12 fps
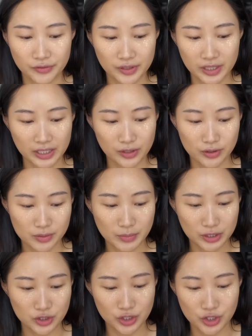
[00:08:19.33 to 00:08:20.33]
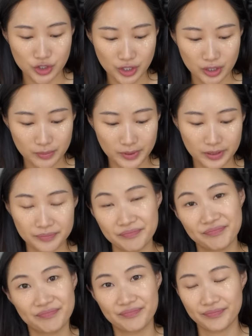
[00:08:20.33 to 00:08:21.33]
feel like there's much to share, but
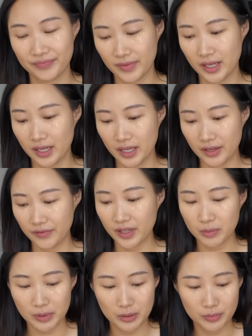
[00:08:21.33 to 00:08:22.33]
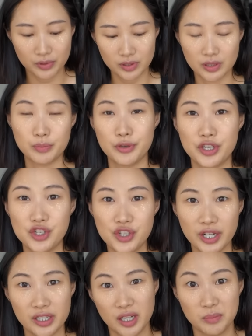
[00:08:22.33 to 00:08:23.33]
I feel like people
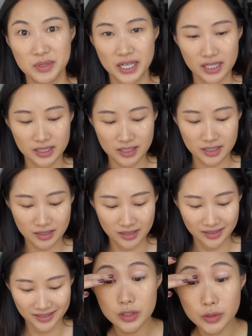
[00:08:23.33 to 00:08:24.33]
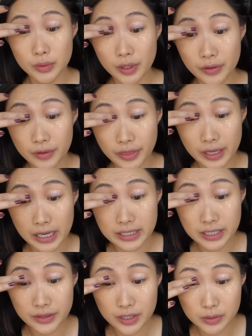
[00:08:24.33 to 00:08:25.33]
appreciate updates. So another thing I
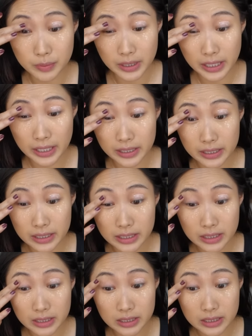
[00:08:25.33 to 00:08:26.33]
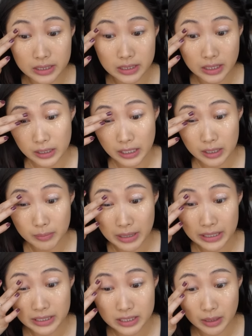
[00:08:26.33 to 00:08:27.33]
did this weekend is getting
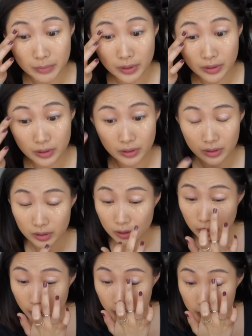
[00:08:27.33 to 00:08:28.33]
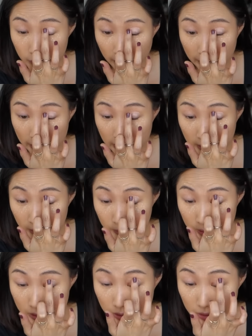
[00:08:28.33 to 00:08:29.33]
my summer clothes ready
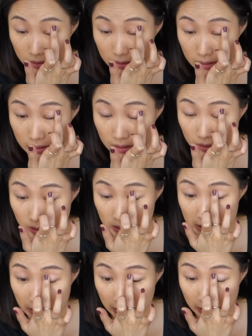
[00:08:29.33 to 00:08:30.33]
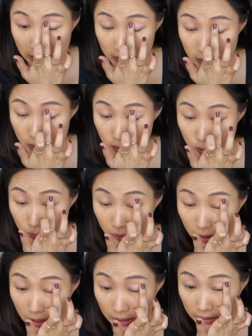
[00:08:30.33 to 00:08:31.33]
because it's getting
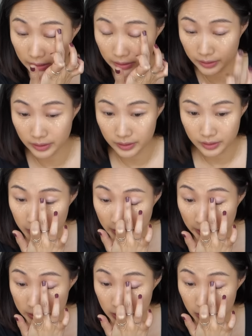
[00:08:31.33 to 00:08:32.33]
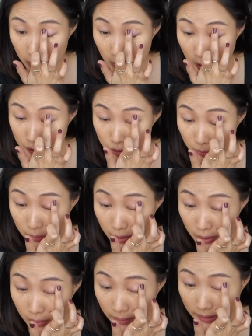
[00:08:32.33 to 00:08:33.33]
super hot here. So I had to wash and
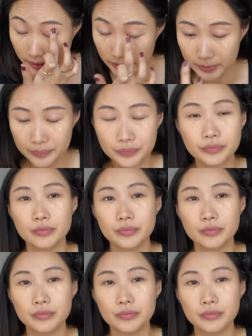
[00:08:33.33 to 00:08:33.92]
put away,